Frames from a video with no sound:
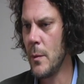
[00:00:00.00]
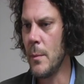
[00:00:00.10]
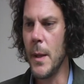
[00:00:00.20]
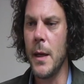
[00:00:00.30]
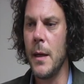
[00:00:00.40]
We
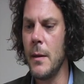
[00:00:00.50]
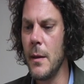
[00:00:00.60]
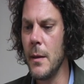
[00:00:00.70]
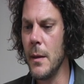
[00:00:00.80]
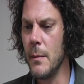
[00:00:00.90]
made it
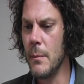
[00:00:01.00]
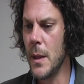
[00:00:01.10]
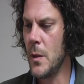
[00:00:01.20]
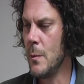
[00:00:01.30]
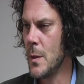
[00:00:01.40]
a
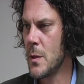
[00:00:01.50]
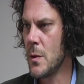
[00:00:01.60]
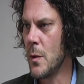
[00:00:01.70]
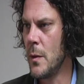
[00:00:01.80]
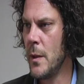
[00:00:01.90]
human
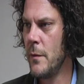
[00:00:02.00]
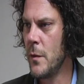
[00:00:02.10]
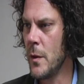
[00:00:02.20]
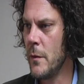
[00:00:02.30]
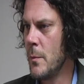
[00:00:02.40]
story
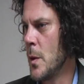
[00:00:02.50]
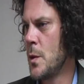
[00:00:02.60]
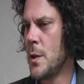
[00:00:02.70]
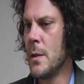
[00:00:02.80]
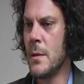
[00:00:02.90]
full of
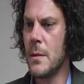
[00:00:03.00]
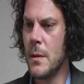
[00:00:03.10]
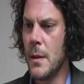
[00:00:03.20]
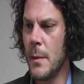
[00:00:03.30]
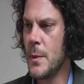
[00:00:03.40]
emotions
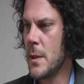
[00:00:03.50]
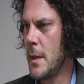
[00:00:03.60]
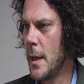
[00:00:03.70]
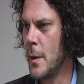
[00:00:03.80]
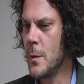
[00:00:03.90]
and ups and
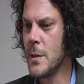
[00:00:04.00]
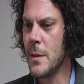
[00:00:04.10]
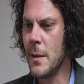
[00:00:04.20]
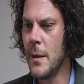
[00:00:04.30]
downs,